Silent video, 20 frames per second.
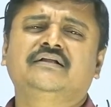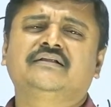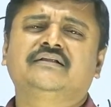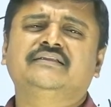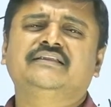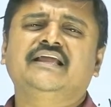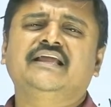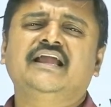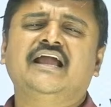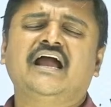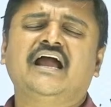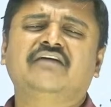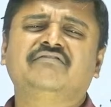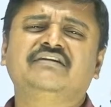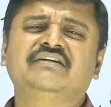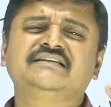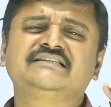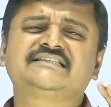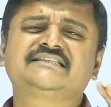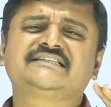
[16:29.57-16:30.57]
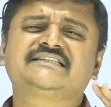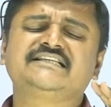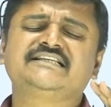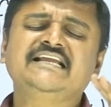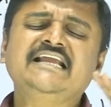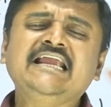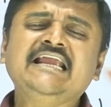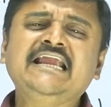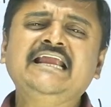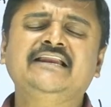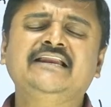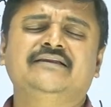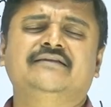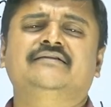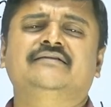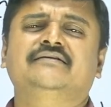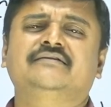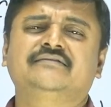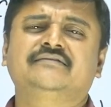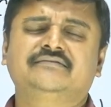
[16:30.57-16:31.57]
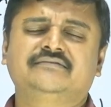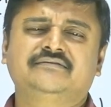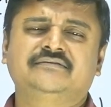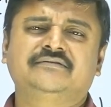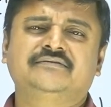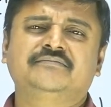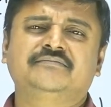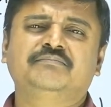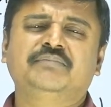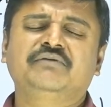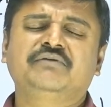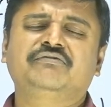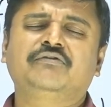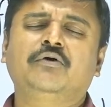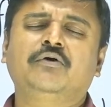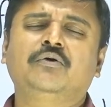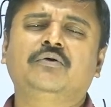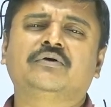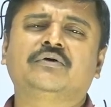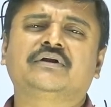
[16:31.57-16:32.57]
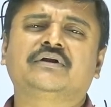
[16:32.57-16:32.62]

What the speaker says: they haven't seen before.